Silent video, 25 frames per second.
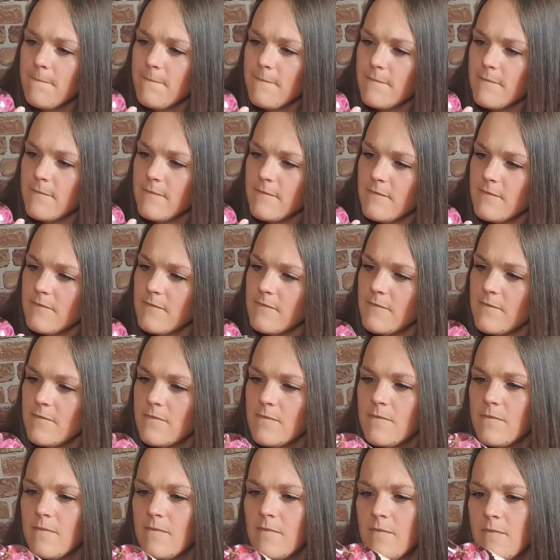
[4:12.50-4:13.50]

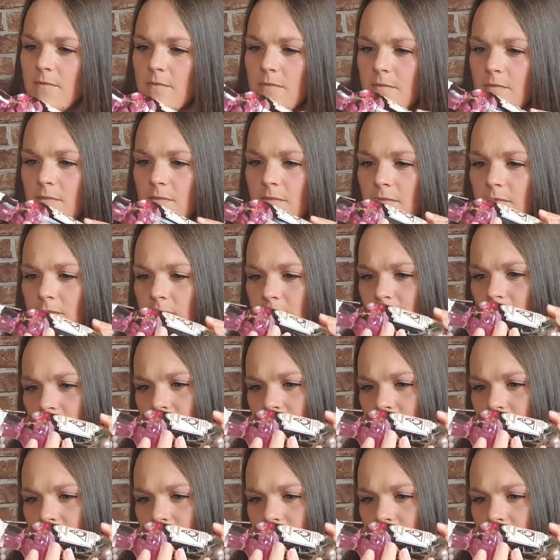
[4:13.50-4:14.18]
(silence)